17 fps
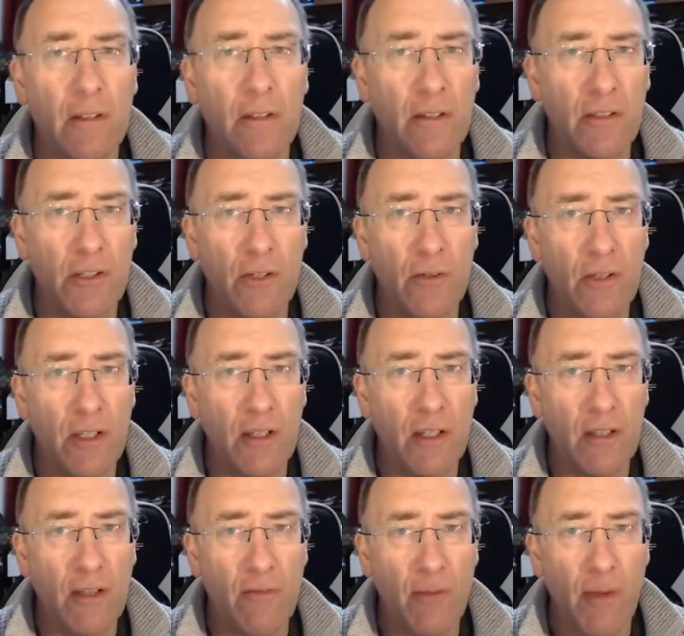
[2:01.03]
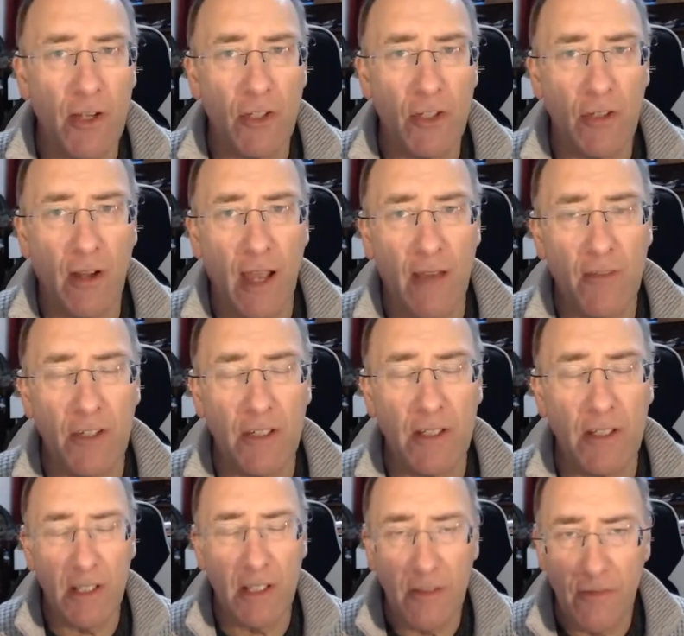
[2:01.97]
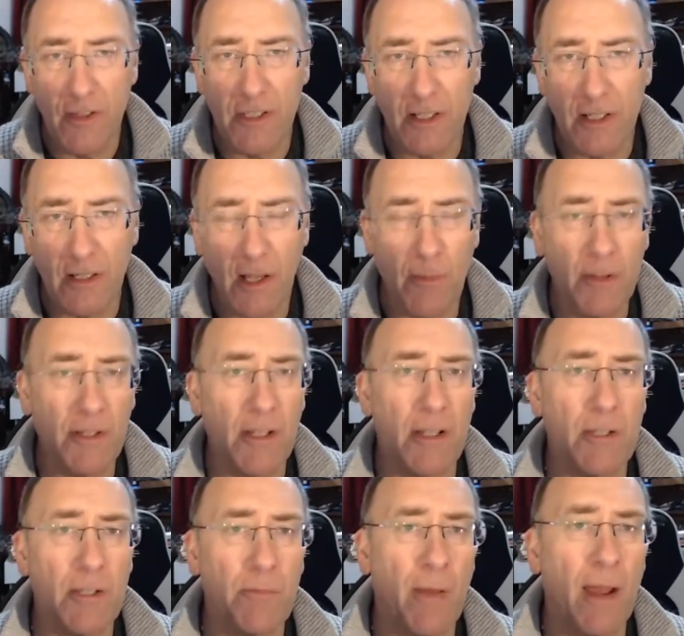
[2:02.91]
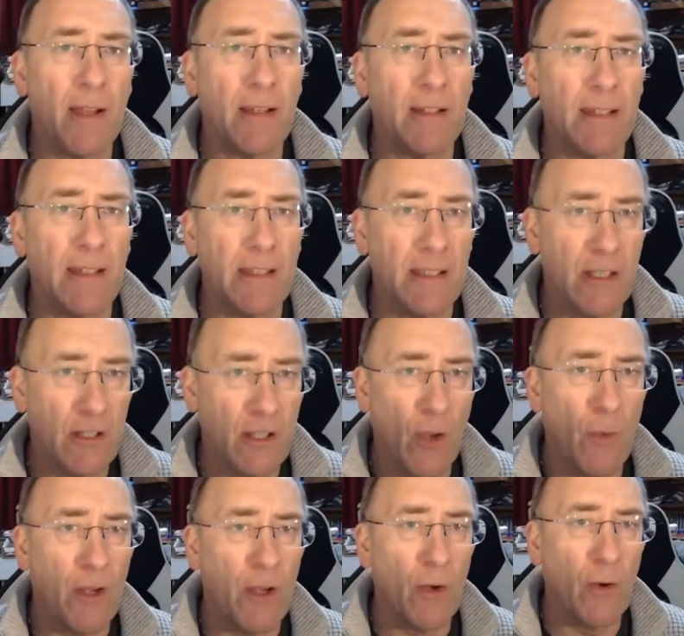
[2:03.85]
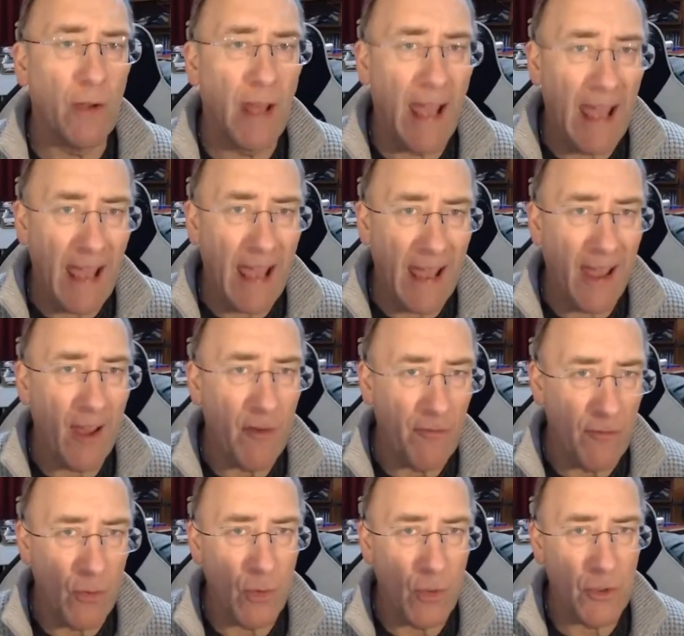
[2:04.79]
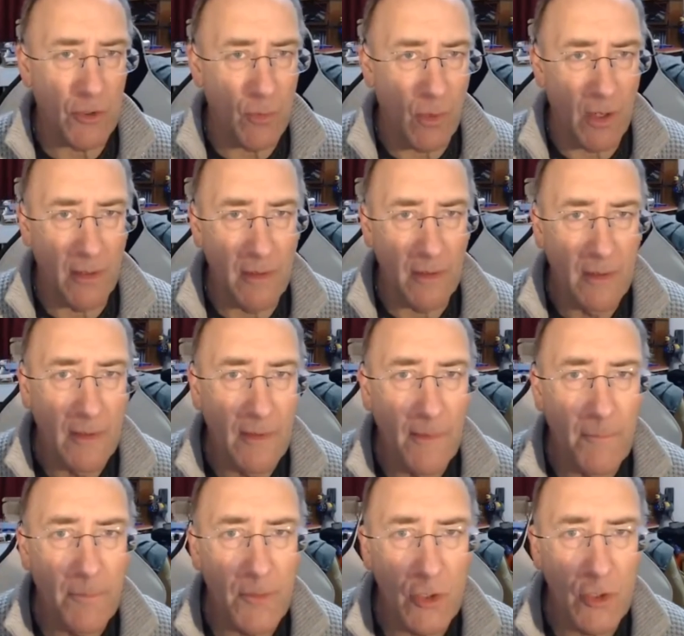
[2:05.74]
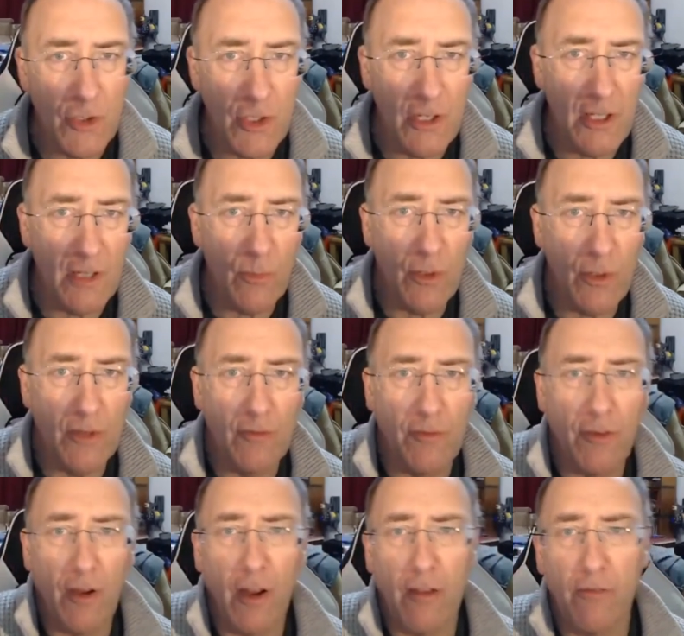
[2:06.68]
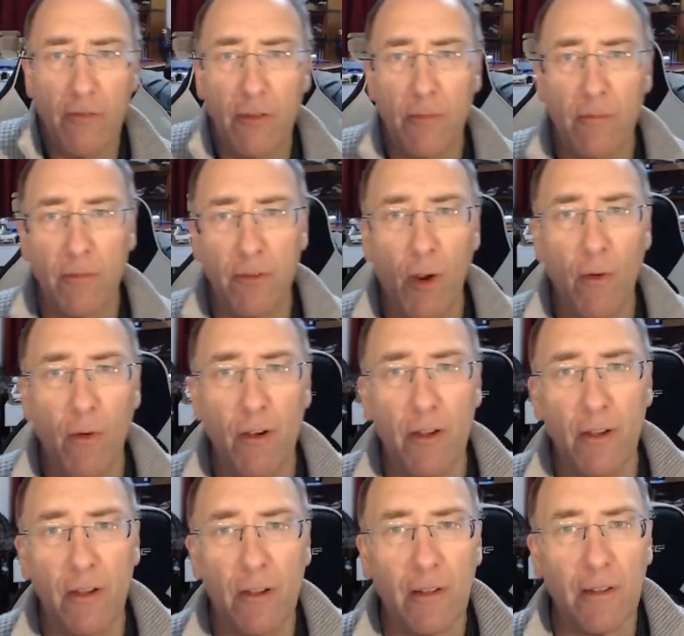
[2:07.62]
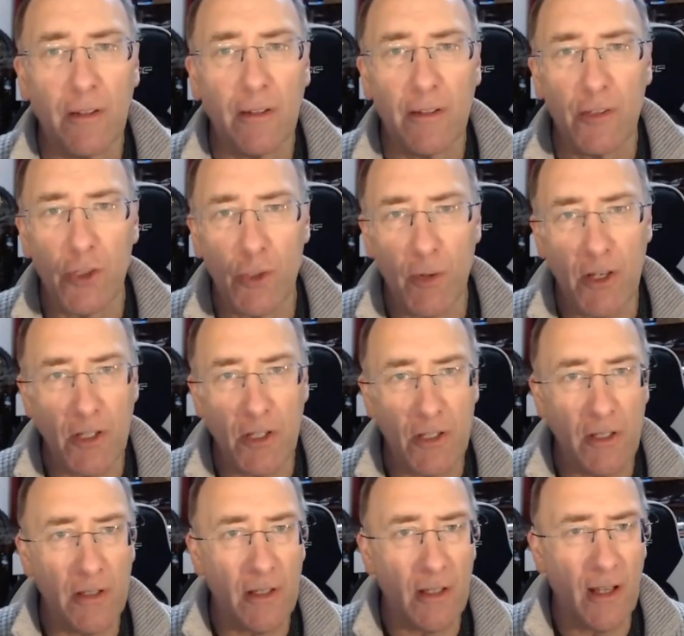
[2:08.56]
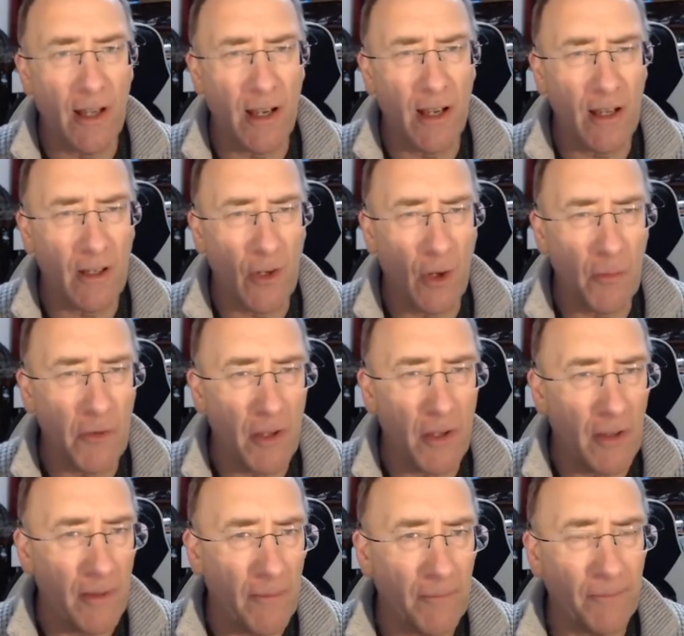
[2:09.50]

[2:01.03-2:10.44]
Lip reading: So the information I have is he visit a couple of days back, and he did go in on Air Force One. You certainly wouldn't fly from Florida to Switzerland in a helicopter.